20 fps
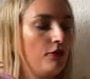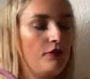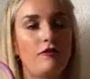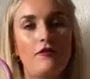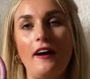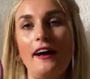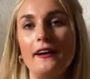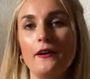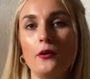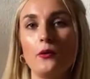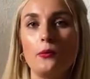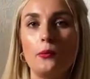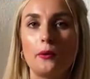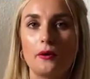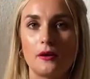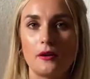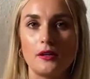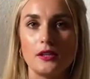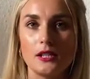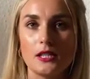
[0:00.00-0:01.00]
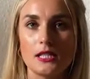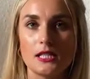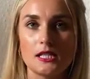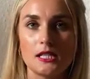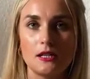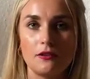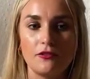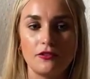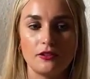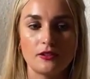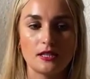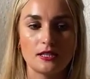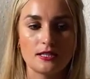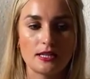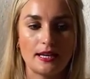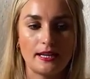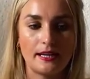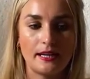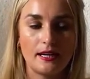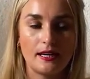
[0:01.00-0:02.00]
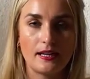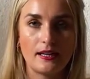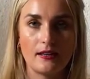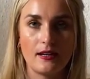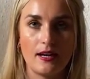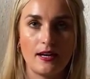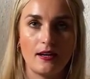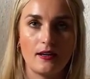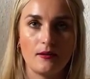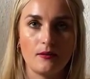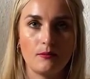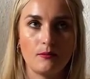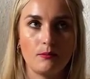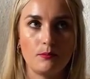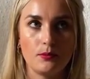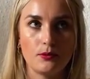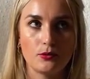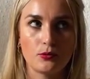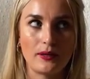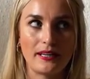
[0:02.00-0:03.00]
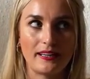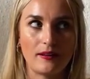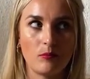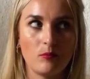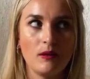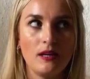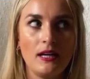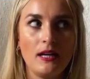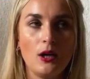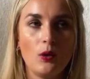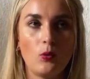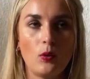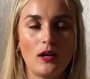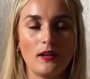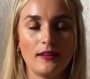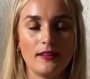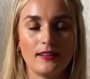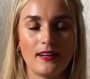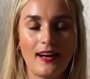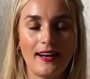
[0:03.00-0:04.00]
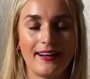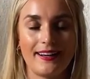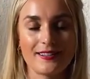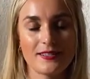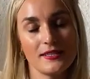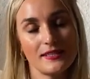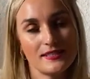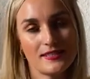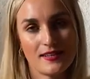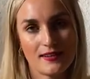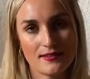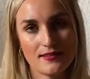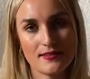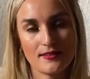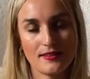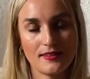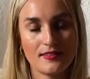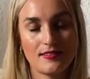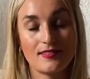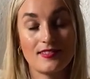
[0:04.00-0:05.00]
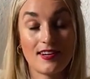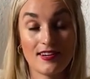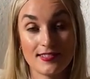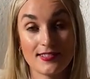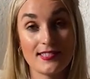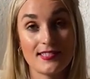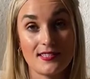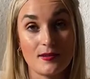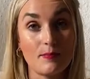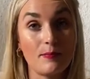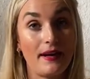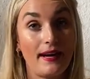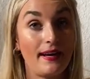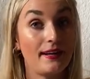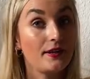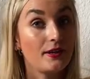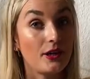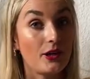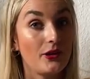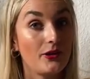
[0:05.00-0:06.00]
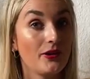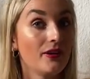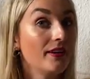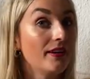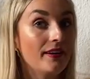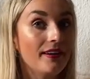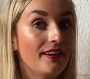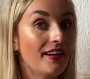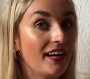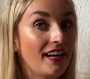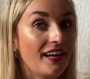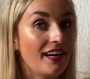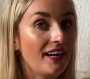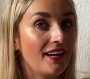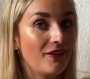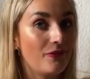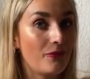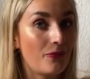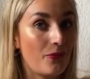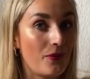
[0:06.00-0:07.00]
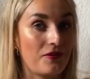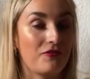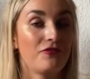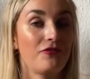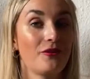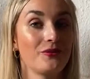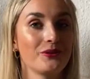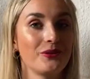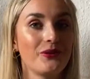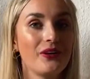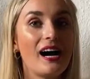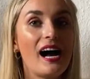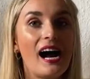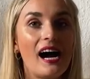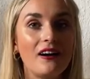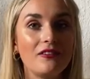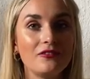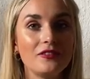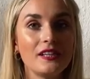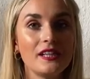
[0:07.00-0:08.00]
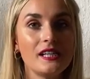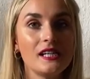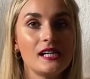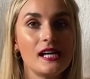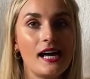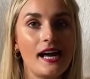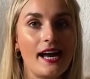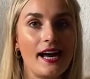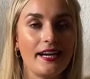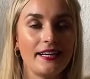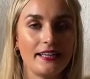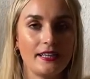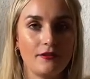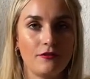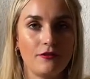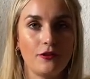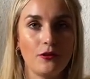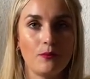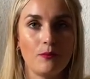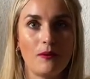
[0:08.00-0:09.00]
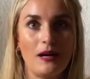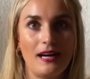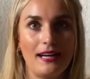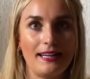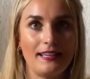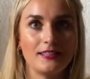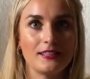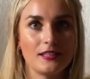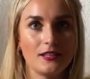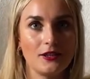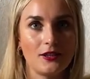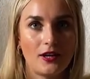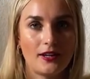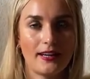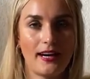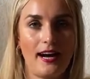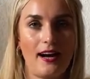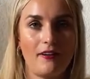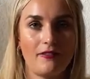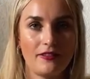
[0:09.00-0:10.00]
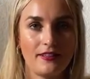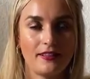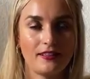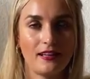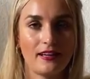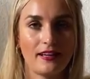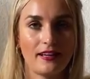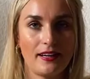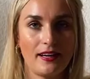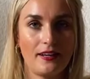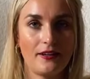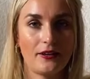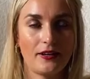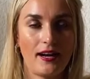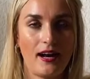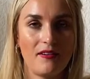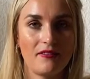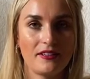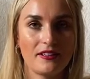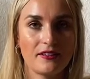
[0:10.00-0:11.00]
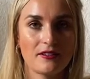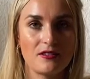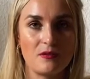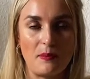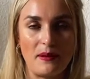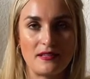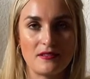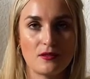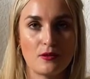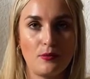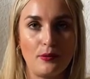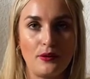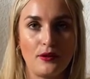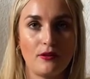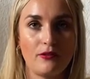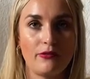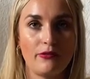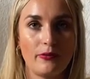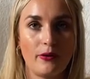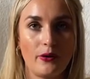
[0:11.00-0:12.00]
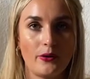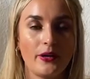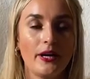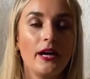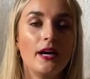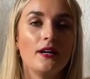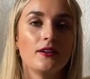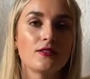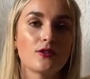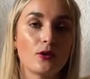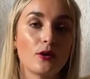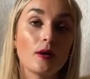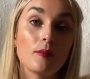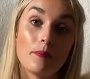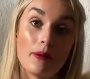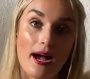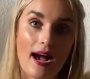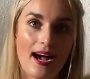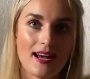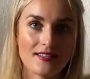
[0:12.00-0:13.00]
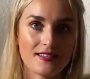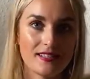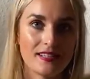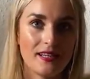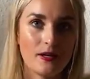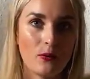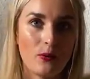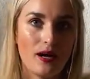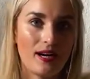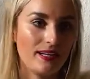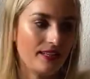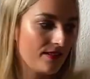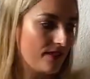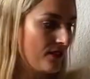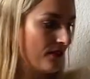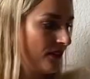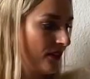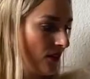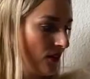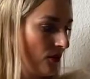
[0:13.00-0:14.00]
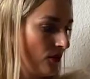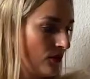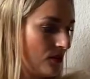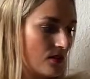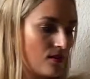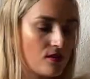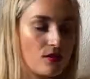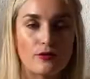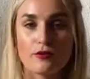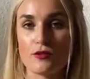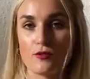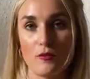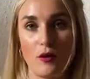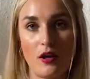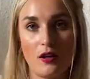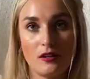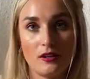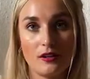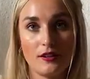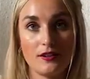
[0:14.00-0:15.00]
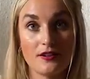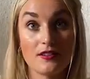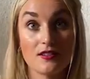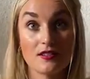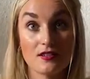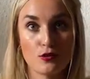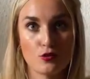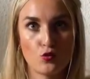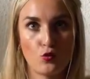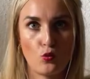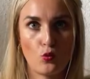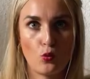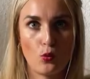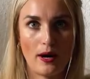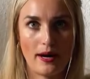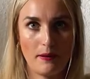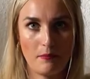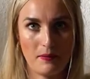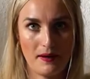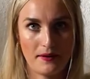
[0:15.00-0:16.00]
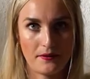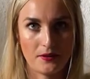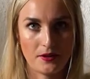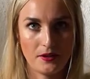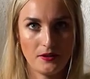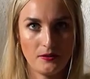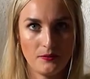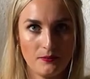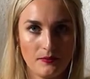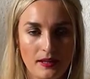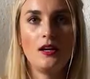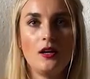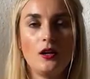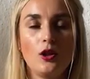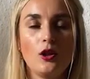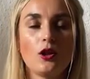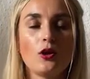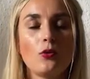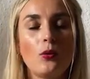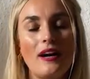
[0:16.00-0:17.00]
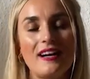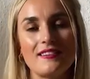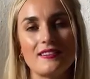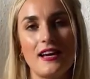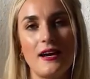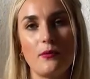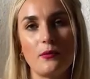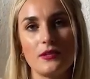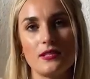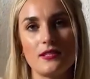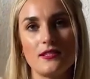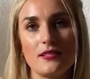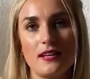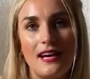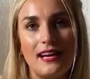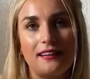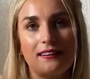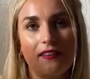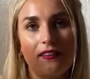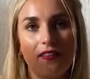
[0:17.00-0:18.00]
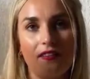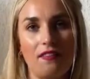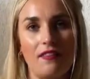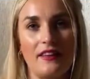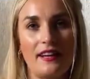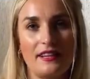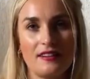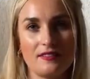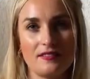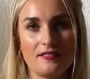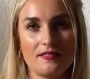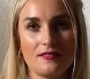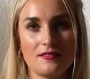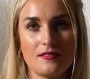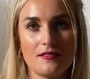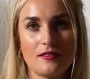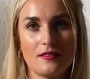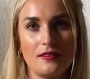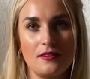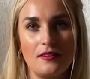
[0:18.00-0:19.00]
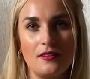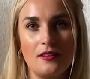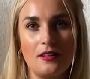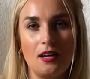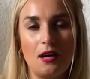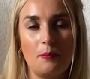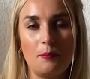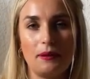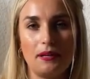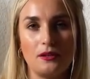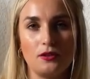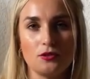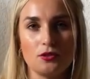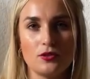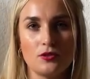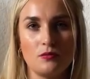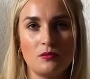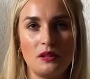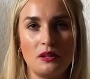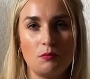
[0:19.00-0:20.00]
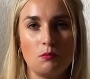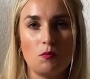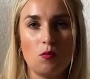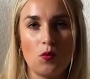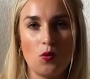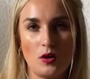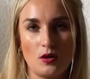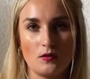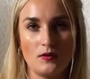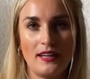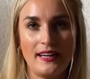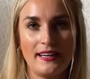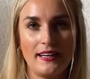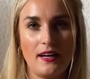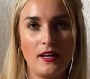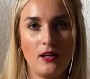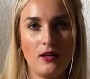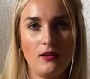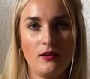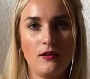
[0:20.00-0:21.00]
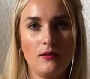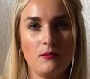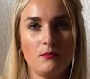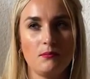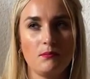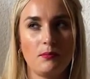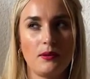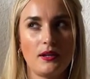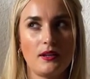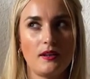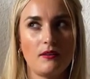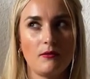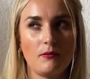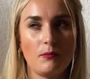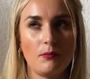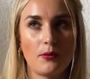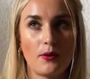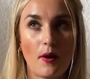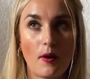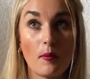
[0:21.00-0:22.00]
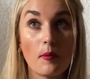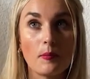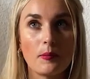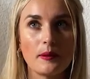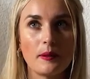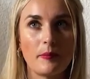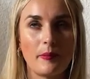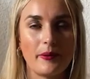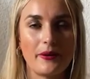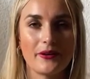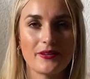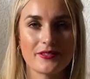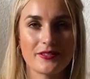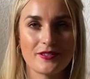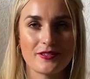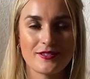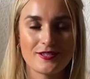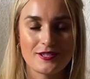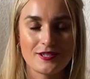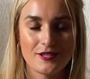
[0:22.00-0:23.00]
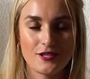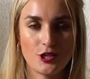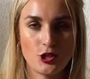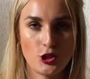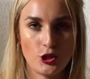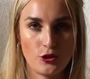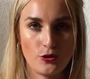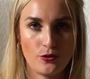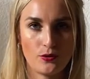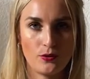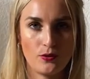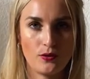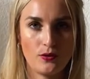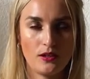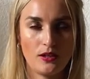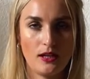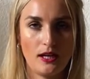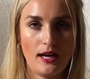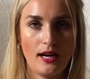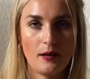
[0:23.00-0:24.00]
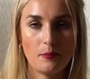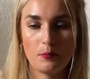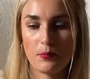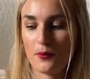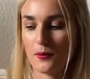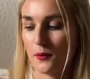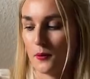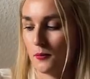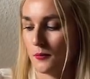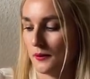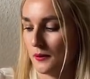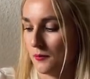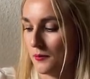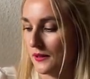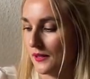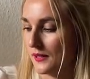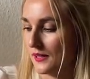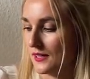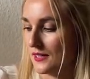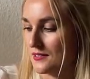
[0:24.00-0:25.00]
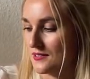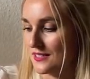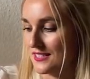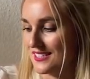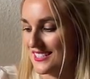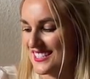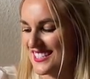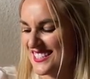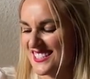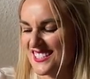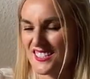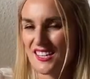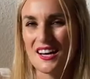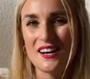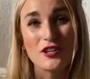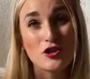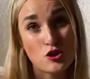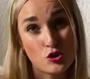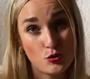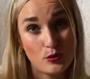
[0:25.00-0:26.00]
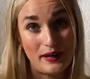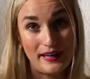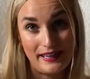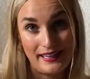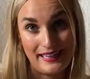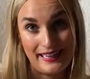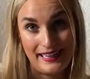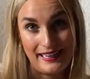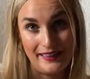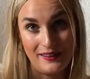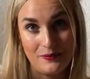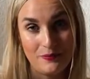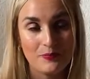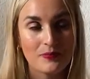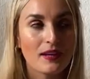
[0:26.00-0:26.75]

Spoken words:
final words, if you're deciding between them. Well, I guess it does depend on what phone you have. And if you mind not having the space to put a phone. So capacity wise, even though this looks smaller, this is way better. Look wise, I would say this appeals to me more right now, but probably because it's new and probably because it's trendy.